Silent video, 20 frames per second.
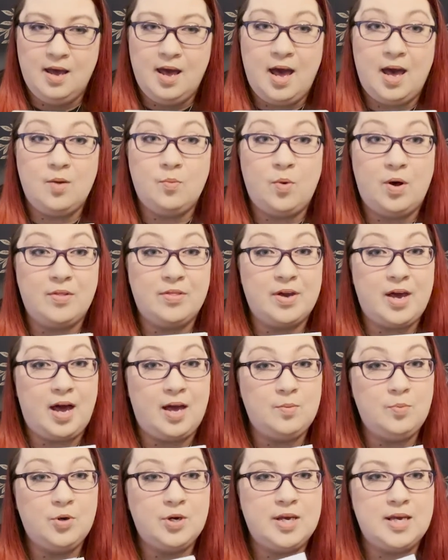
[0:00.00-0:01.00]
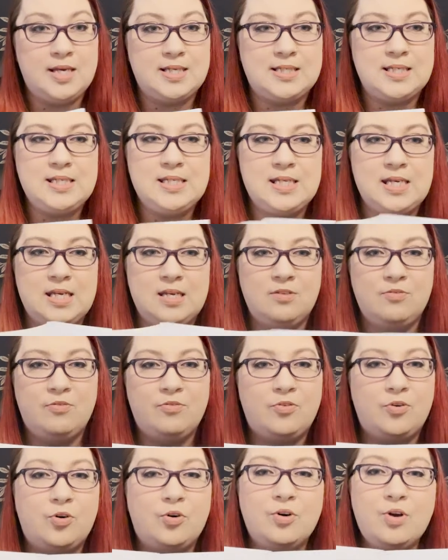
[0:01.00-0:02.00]
And while the guidebook isn't in
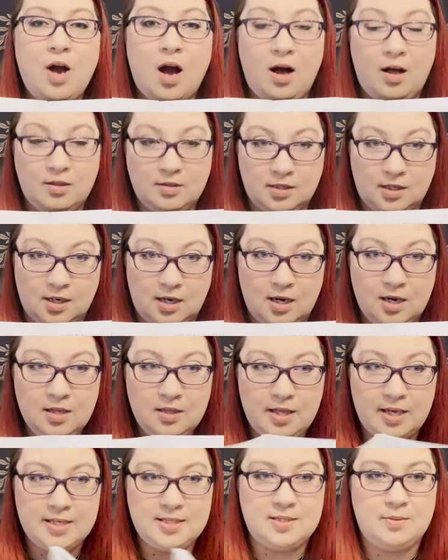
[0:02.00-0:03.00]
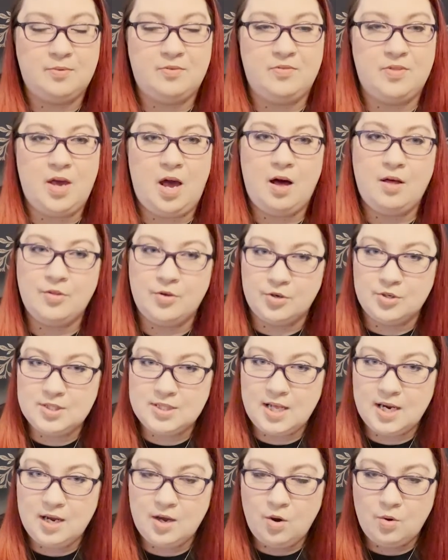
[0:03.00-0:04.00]
full color like some of the others
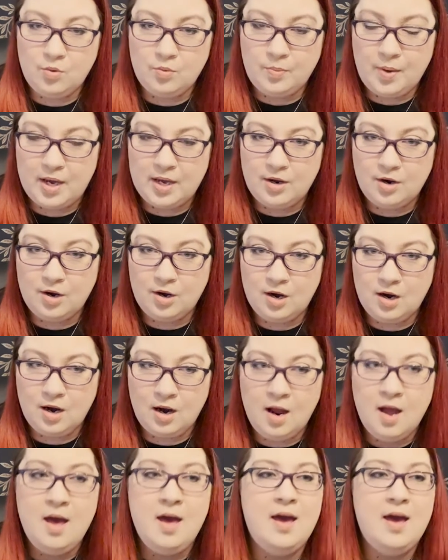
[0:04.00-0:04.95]
that I own by her,